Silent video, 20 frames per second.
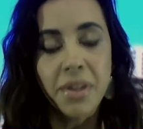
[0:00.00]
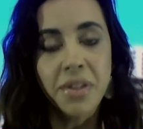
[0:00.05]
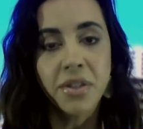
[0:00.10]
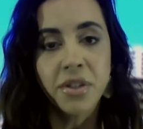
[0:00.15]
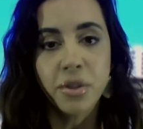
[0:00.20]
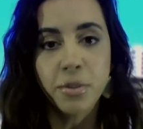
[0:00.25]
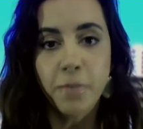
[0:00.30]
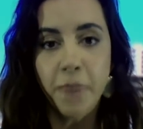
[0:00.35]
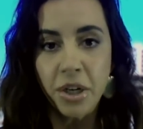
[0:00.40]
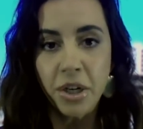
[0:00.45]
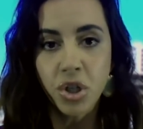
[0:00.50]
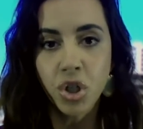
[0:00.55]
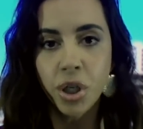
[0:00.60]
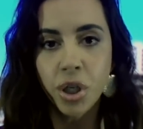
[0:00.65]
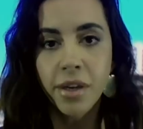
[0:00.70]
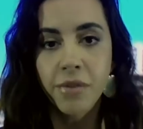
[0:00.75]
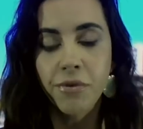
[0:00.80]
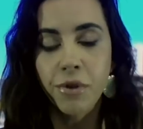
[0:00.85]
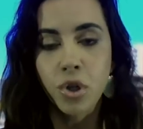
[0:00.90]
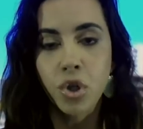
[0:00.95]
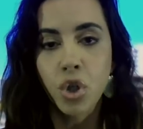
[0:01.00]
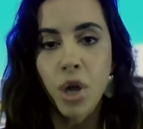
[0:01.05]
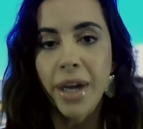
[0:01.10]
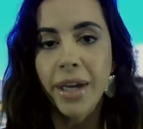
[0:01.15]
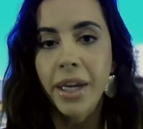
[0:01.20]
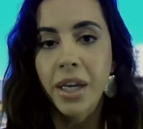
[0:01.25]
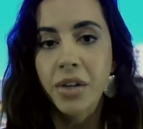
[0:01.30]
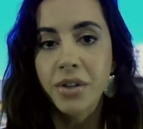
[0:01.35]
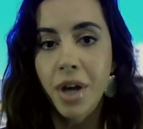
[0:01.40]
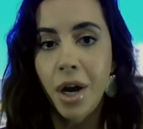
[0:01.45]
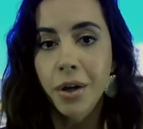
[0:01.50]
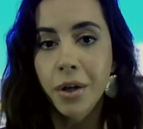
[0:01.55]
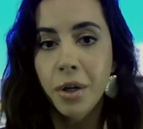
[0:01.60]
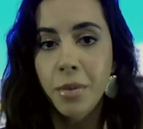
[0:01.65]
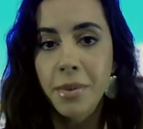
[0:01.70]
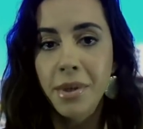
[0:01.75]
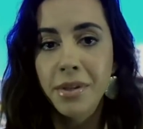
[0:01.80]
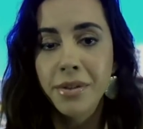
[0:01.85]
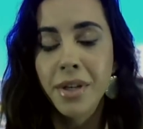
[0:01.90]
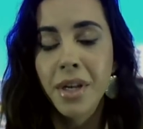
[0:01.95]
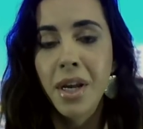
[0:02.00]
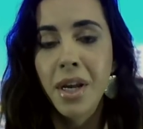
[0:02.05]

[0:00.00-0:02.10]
especially for tracking documents,